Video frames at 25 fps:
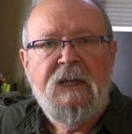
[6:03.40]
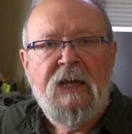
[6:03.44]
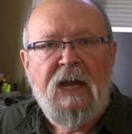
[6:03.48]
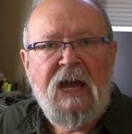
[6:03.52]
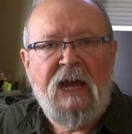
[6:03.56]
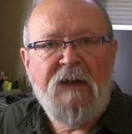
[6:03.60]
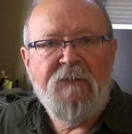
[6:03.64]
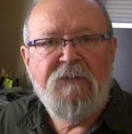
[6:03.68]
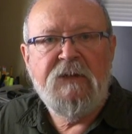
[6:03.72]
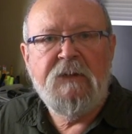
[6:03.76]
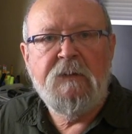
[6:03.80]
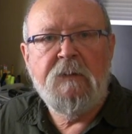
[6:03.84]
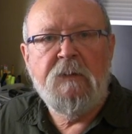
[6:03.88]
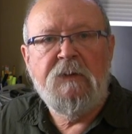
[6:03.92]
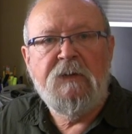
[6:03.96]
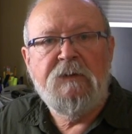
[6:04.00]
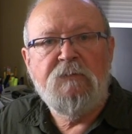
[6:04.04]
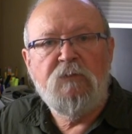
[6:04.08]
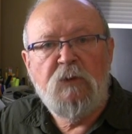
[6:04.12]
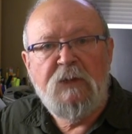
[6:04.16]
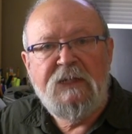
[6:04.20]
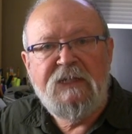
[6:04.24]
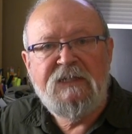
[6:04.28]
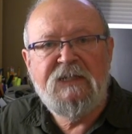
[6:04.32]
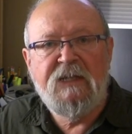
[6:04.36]
Having a
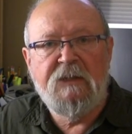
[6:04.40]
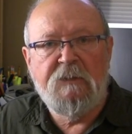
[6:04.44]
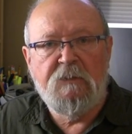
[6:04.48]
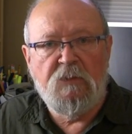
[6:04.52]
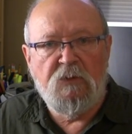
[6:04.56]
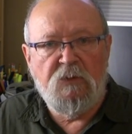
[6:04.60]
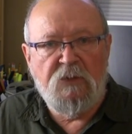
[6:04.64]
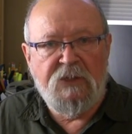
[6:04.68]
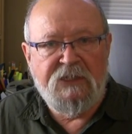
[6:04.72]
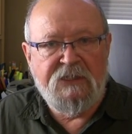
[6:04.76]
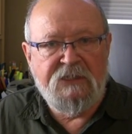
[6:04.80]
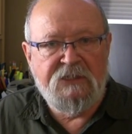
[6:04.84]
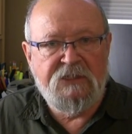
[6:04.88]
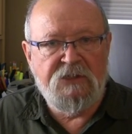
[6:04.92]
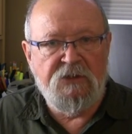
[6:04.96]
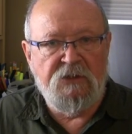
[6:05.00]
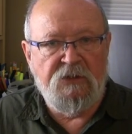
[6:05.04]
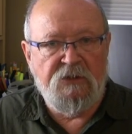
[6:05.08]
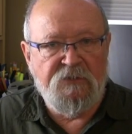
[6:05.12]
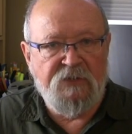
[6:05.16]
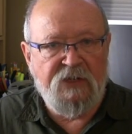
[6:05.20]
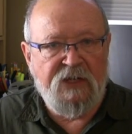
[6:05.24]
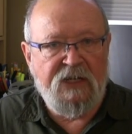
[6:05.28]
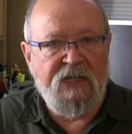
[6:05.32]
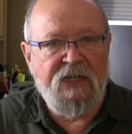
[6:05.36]
recent marine
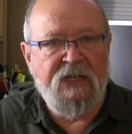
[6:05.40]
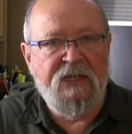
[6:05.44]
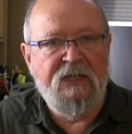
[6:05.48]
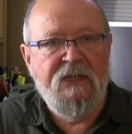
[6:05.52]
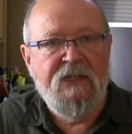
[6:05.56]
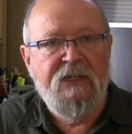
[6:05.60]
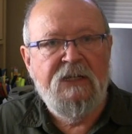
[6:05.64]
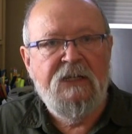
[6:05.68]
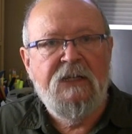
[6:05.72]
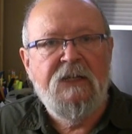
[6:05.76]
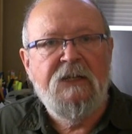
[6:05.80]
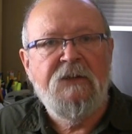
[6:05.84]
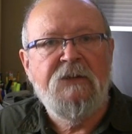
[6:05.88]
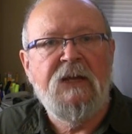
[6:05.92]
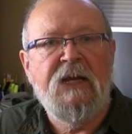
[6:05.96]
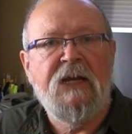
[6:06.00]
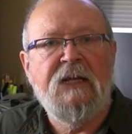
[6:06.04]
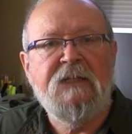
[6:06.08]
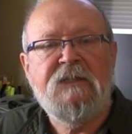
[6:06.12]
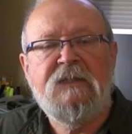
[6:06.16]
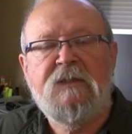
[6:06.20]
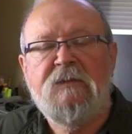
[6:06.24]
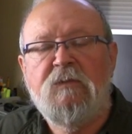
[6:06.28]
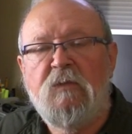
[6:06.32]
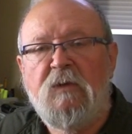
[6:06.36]
survey
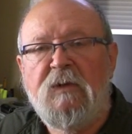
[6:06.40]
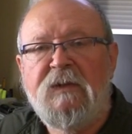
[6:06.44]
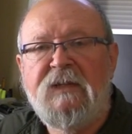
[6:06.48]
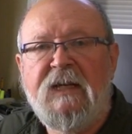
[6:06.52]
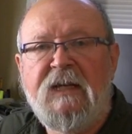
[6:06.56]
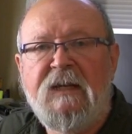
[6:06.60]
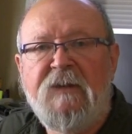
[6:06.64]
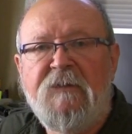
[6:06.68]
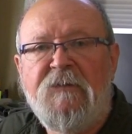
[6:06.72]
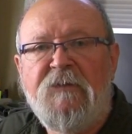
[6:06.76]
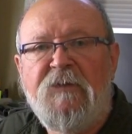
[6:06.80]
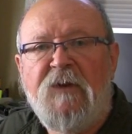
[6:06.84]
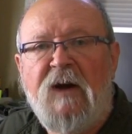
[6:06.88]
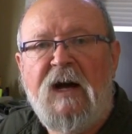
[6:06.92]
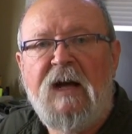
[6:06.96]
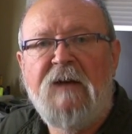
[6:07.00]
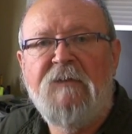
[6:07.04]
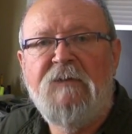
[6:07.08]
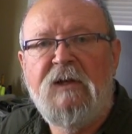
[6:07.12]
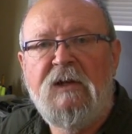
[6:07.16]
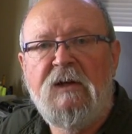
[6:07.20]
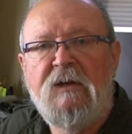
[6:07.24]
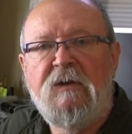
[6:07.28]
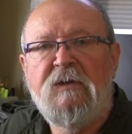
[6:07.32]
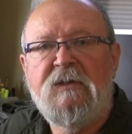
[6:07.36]
that's within
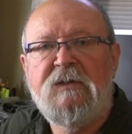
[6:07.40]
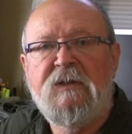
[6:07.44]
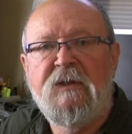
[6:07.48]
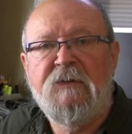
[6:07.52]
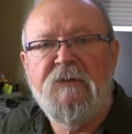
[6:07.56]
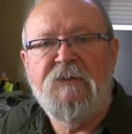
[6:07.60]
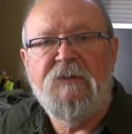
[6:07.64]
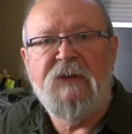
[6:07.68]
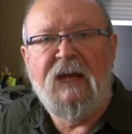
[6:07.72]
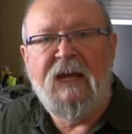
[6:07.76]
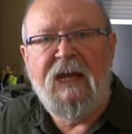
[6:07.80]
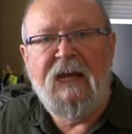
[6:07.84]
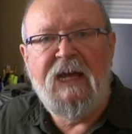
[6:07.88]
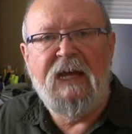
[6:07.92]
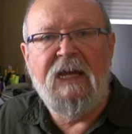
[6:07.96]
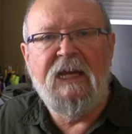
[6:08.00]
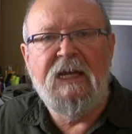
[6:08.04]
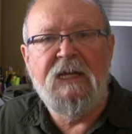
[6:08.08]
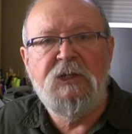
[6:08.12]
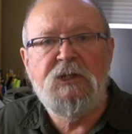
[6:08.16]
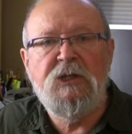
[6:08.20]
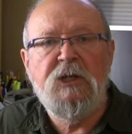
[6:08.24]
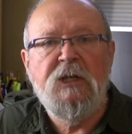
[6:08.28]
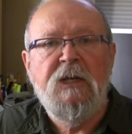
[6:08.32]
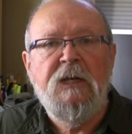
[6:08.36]
5 years of
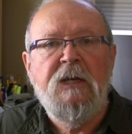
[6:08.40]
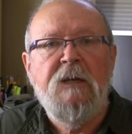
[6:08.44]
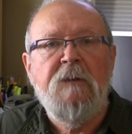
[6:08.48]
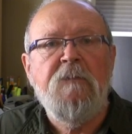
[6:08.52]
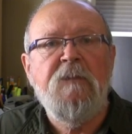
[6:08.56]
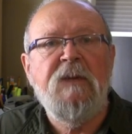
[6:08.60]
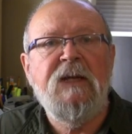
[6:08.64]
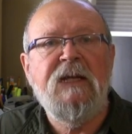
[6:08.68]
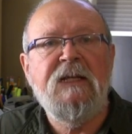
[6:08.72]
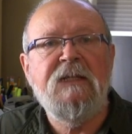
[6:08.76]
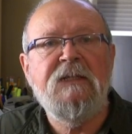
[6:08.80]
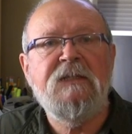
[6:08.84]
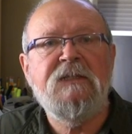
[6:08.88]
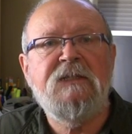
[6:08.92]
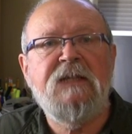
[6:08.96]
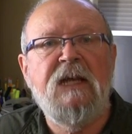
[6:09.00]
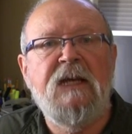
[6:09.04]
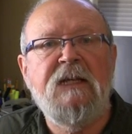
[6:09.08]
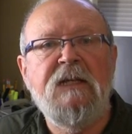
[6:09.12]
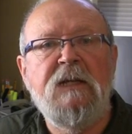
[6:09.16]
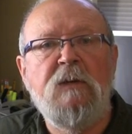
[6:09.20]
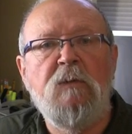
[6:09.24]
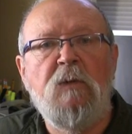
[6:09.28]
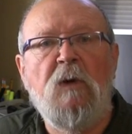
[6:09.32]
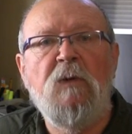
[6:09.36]
age means
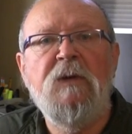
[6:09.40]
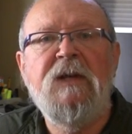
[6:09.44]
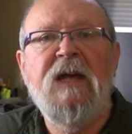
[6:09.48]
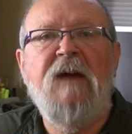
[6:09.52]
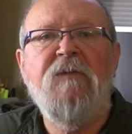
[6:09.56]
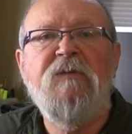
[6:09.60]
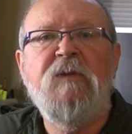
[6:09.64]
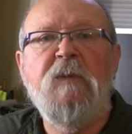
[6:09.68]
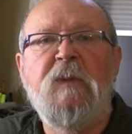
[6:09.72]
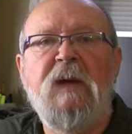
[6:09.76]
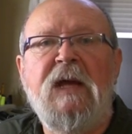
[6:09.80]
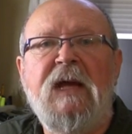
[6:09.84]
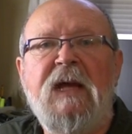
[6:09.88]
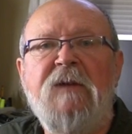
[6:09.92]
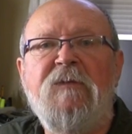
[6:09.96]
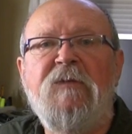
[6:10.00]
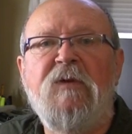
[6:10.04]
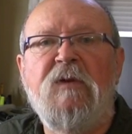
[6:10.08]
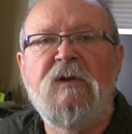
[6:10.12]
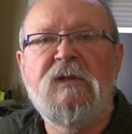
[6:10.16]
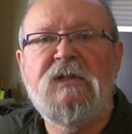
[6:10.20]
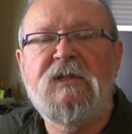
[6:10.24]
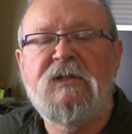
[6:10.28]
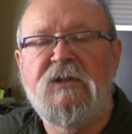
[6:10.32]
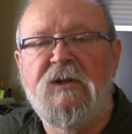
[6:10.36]
that you won't have to pay
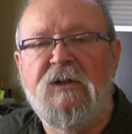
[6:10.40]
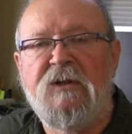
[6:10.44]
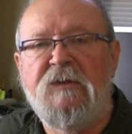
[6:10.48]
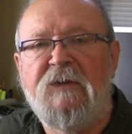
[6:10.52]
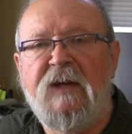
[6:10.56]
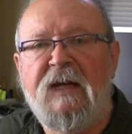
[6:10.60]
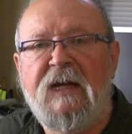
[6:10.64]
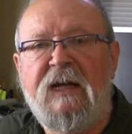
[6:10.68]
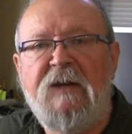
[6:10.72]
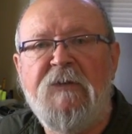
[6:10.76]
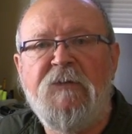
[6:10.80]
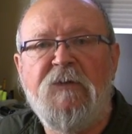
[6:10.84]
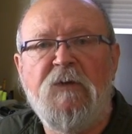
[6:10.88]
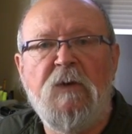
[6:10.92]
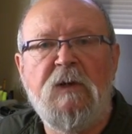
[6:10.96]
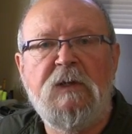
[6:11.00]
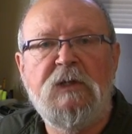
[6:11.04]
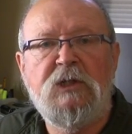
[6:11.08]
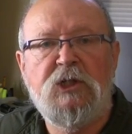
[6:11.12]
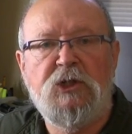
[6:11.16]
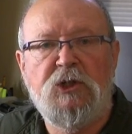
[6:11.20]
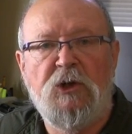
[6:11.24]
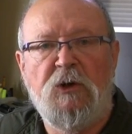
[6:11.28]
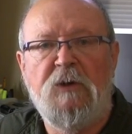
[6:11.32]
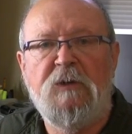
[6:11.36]
for a survey for
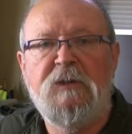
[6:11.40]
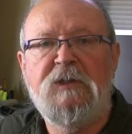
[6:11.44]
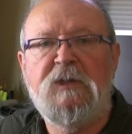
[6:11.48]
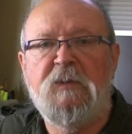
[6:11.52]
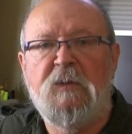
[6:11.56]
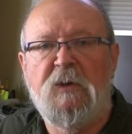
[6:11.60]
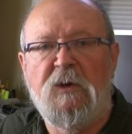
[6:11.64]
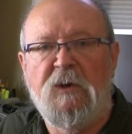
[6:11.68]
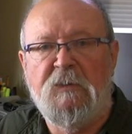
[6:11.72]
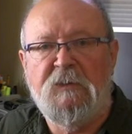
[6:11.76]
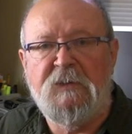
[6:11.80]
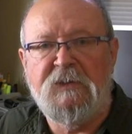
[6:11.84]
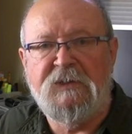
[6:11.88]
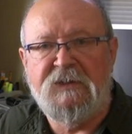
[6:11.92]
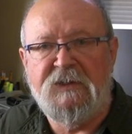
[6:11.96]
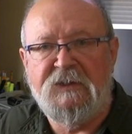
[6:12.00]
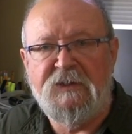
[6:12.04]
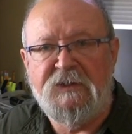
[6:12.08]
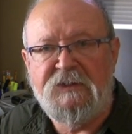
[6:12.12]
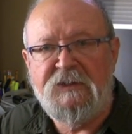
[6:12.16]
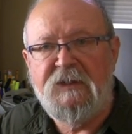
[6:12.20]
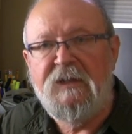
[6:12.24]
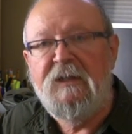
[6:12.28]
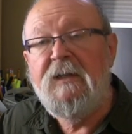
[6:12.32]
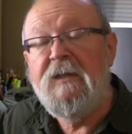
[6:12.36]
insurance
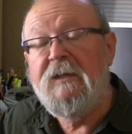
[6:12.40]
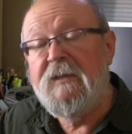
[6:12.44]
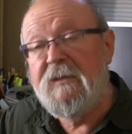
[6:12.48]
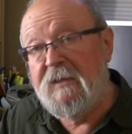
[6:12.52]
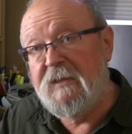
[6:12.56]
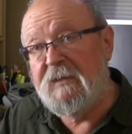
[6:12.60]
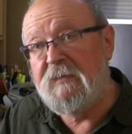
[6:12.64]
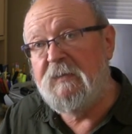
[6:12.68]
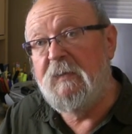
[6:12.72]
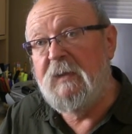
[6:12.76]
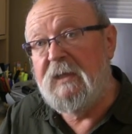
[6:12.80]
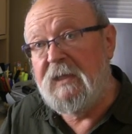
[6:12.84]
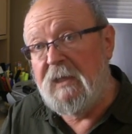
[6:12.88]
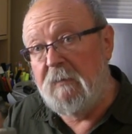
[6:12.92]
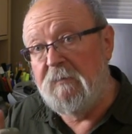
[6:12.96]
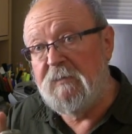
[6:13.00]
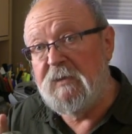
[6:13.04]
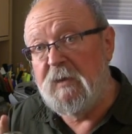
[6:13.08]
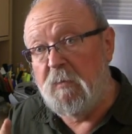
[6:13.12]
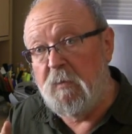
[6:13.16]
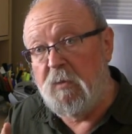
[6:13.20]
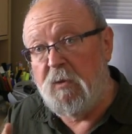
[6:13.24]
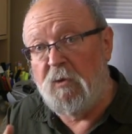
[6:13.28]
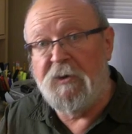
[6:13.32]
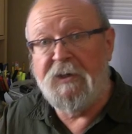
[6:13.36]
purposes. This becomes
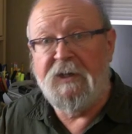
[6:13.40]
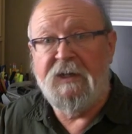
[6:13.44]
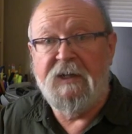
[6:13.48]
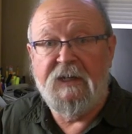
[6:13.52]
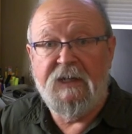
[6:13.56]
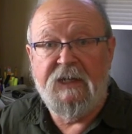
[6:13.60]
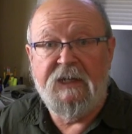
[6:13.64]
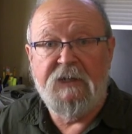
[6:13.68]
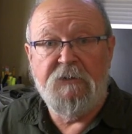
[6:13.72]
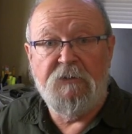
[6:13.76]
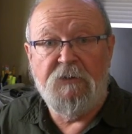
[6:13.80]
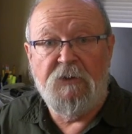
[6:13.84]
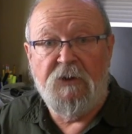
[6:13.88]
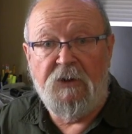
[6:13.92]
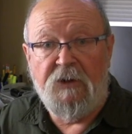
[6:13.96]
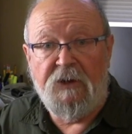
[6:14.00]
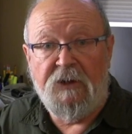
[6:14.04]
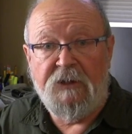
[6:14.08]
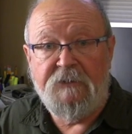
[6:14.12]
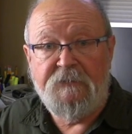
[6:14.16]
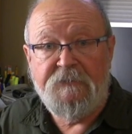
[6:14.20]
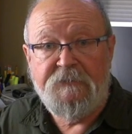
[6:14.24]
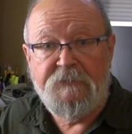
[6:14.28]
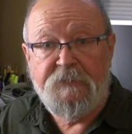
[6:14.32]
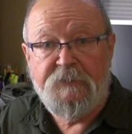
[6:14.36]
important later
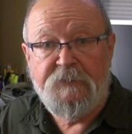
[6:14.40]
on.